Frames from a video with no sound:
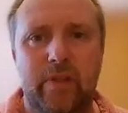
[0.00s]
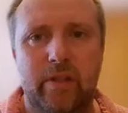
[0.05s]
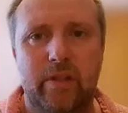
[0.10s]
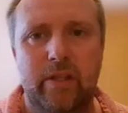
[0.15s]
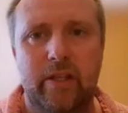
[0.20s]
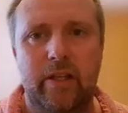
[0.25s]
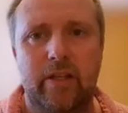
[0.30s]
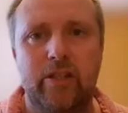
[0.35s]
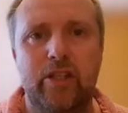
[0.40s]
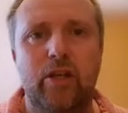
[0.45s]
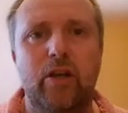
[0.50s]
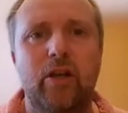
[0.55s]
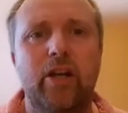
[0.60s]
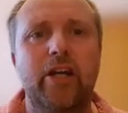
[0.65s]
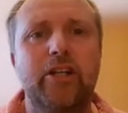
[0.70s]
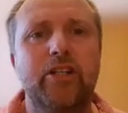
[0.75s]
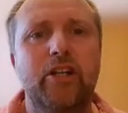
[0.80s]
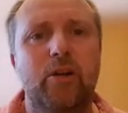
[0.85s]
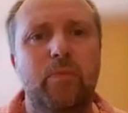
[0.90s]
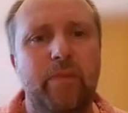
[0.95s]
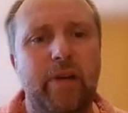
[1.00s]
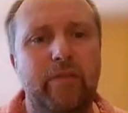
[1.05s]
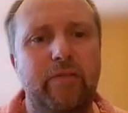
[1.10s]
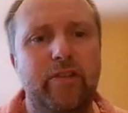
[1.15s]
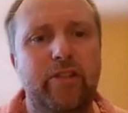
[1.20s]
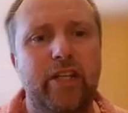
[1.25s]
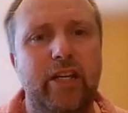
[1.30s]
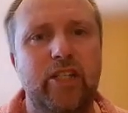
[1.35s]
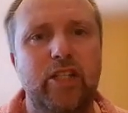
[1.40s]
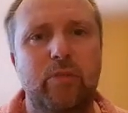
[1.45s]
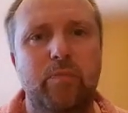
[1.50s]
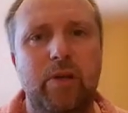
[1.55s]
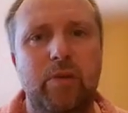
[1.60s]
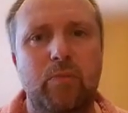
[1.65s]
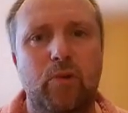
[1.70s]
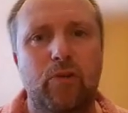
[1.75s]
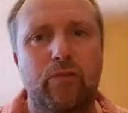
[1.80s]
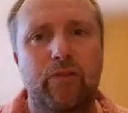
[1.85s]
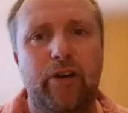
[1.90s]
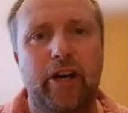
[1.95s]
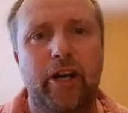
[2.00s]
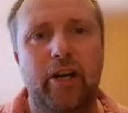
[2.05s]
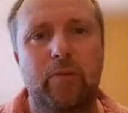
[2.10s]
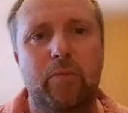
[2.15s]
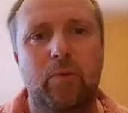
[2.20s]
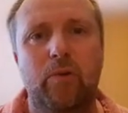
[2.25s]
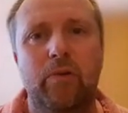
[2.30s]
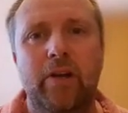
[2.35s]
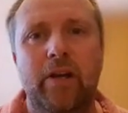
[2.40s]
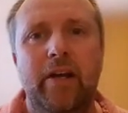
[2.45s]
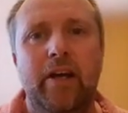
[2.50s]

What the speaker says: the geological method tends to be more viable,